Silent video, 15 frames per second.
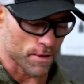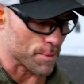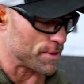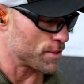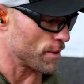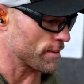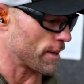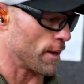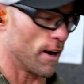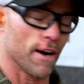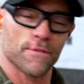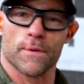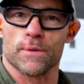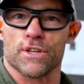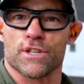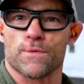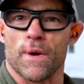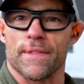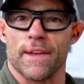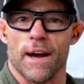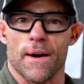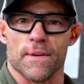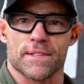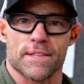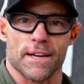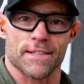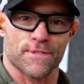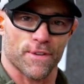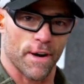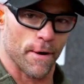So we took that off and we'll just run the iron
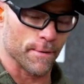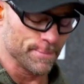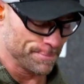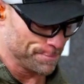sights for now.